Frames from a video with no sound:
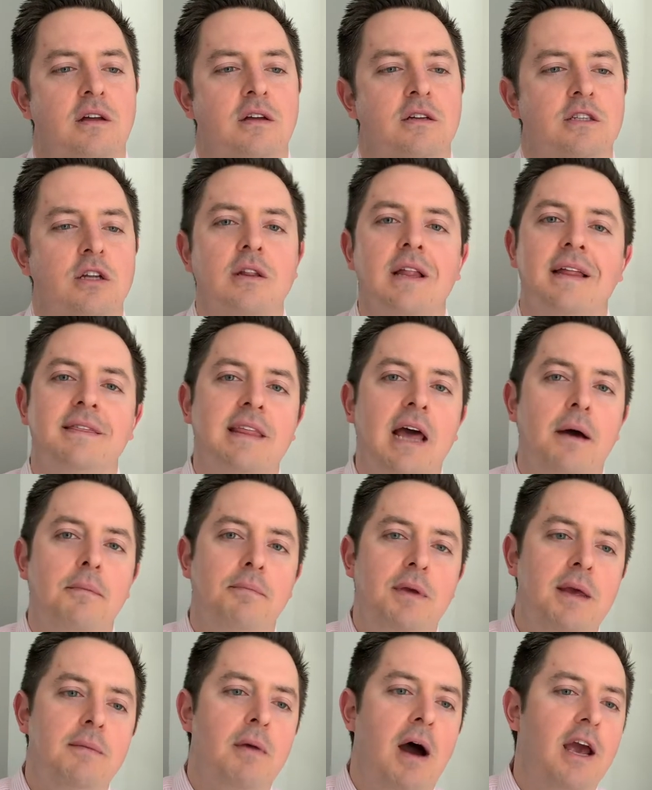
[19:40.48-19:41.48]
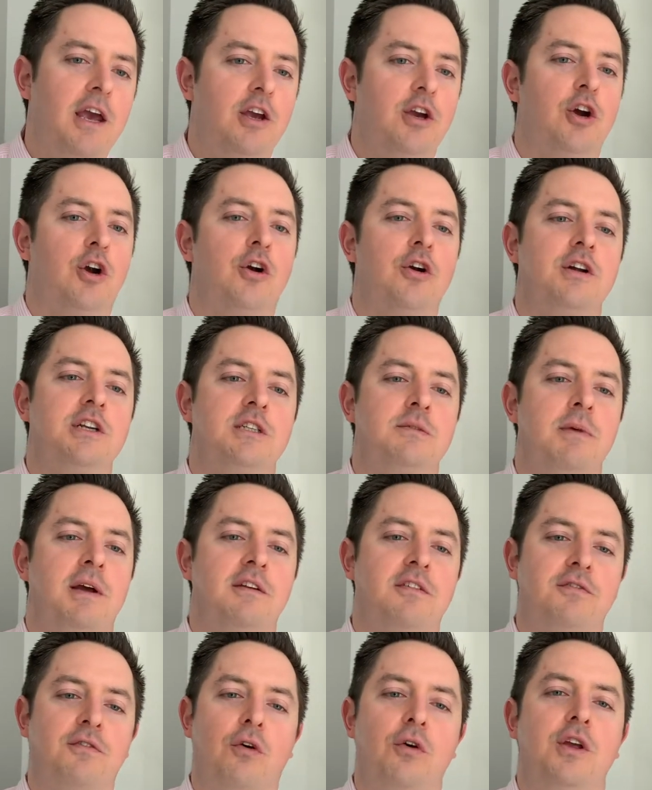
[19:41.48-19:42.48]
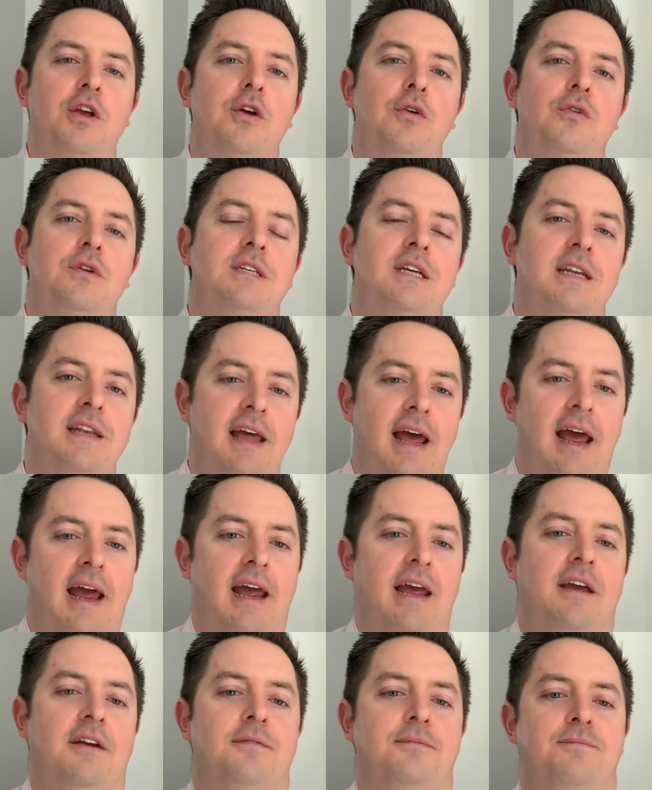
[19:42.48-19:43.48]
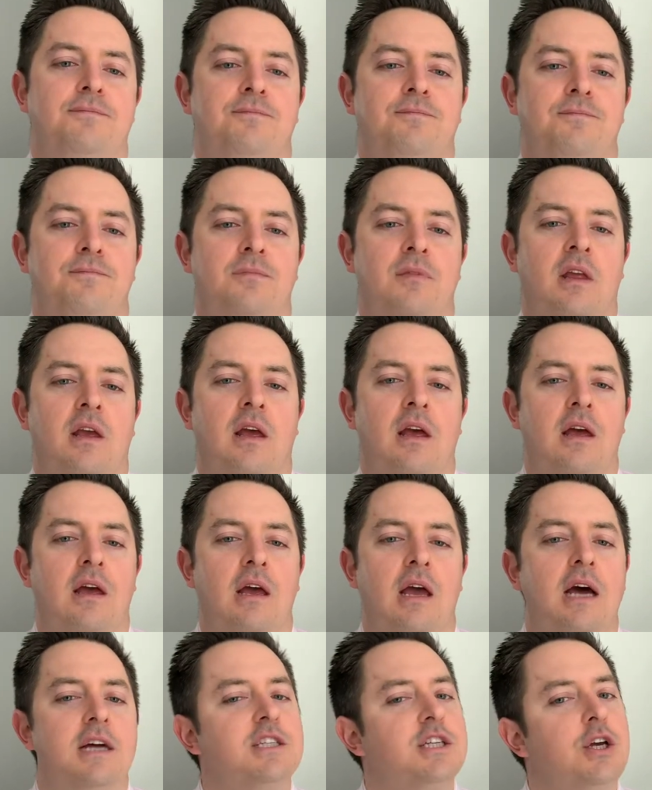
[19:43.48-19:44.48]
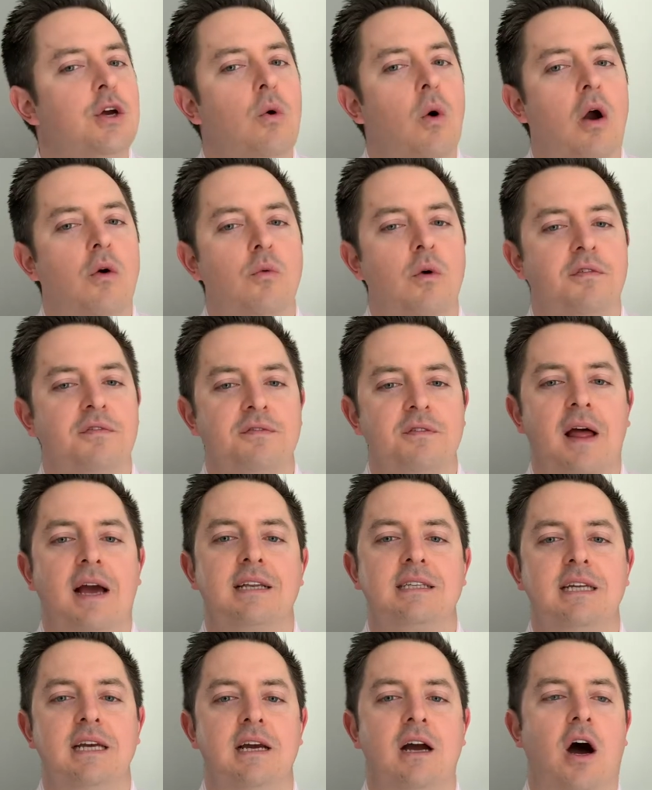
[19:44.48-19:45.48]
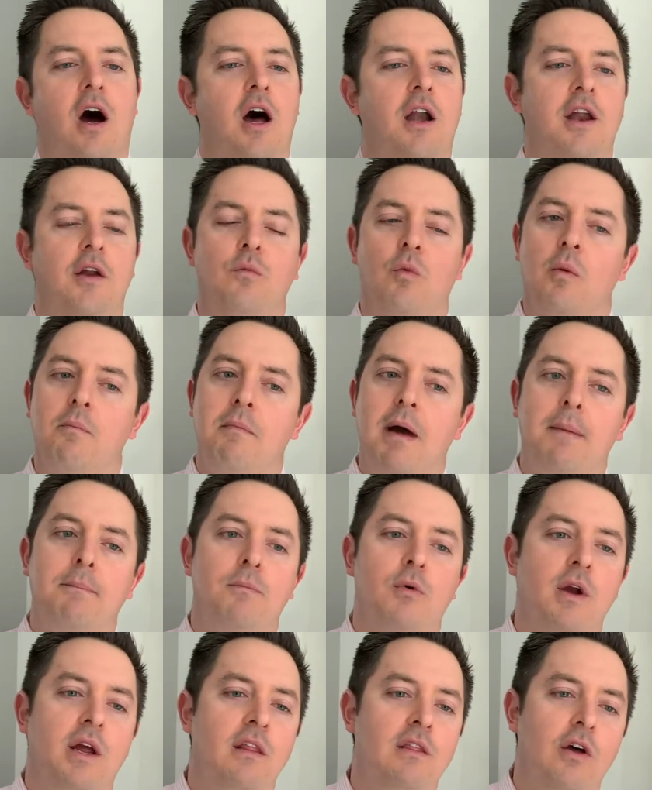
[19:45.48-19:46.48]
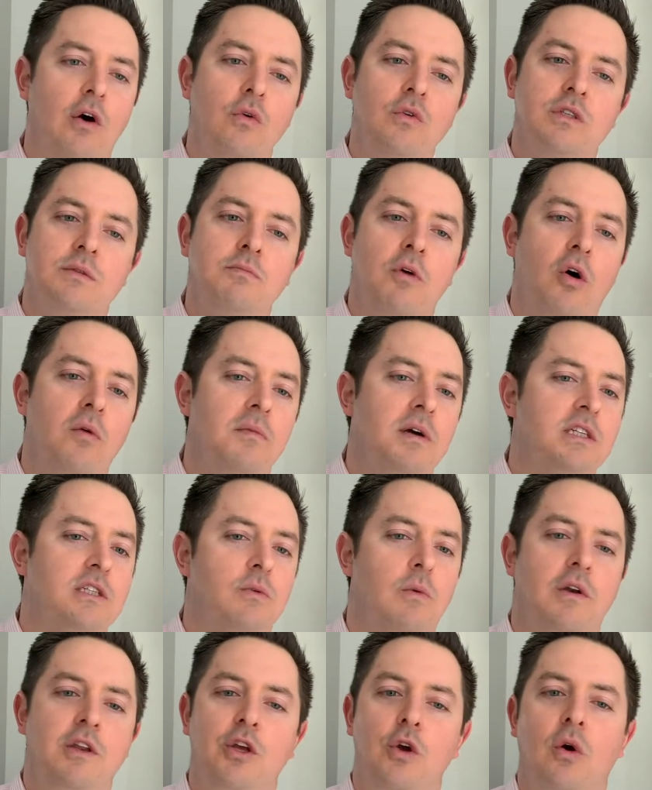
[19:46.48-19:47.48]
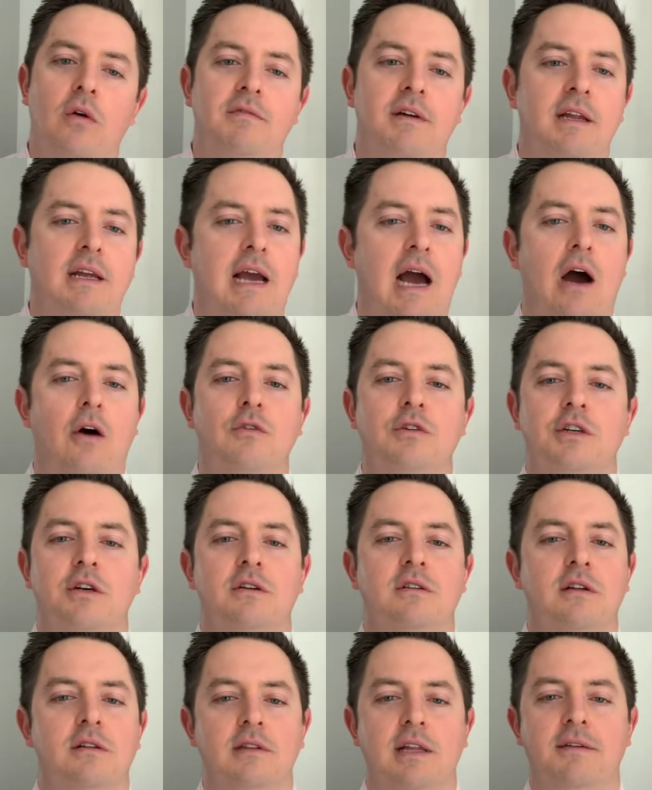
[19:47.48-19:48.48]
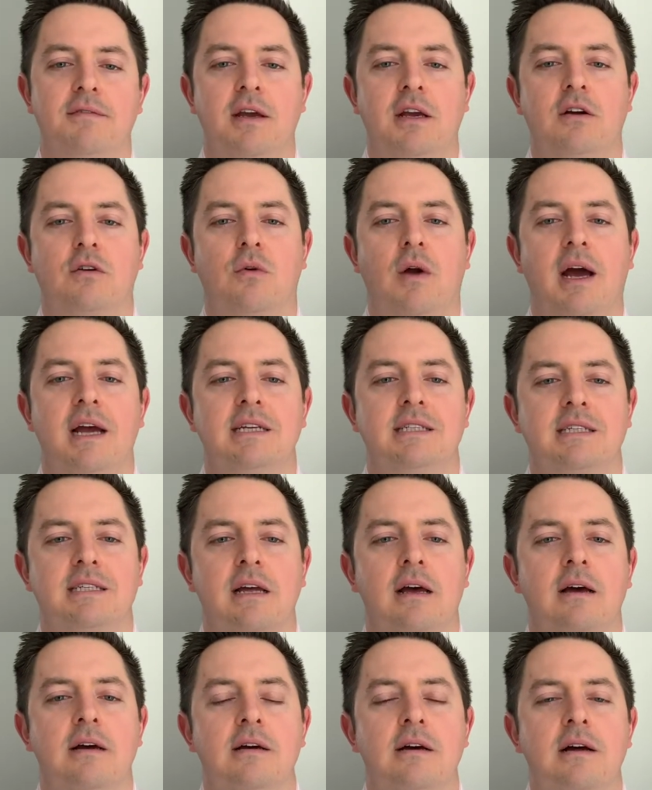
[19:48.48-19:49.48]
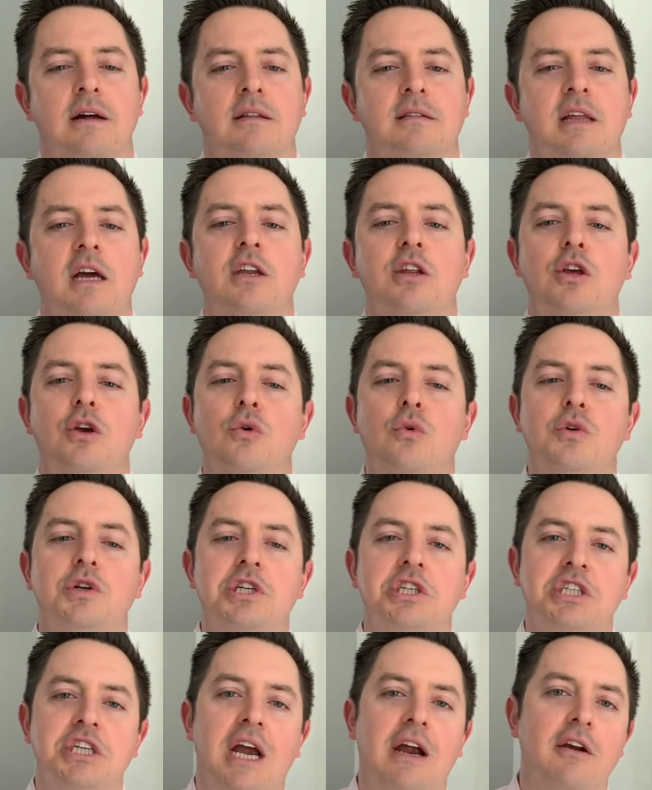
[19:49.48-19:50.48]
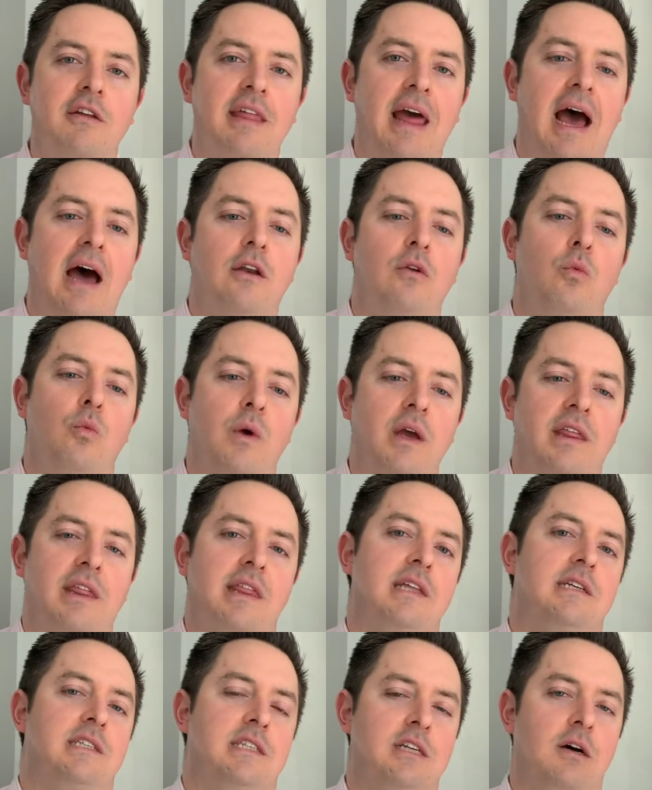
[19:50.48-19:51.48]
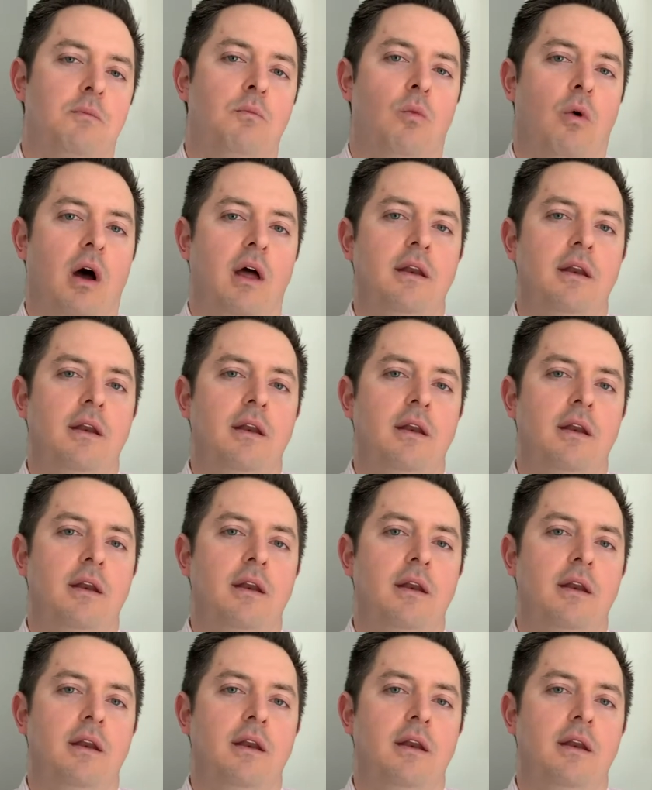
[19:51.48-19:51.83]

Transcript: So let that be my encouragement for you today. As you are reflecting on and remembering those moments when you have encountered the living Christ, that you share that with someone.